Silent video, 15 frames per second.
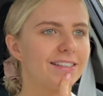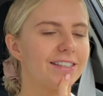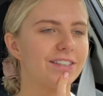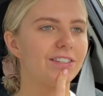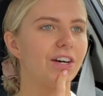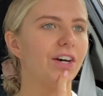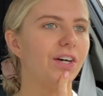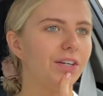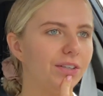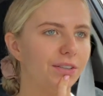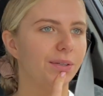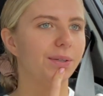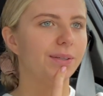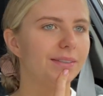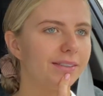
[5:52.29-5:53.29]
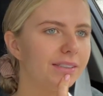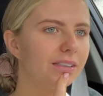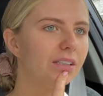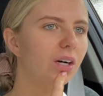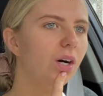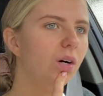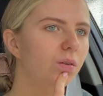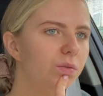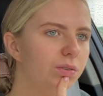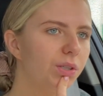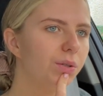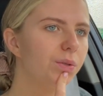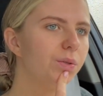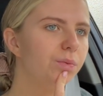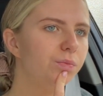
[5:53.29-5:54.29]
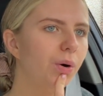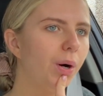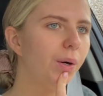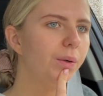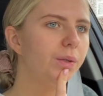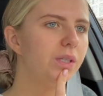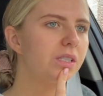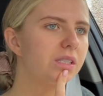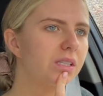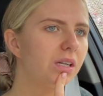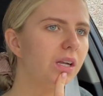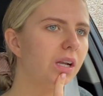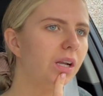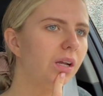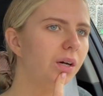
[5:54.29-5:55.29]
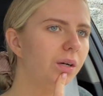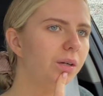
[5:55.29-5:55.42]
So, oh no, the road is closed.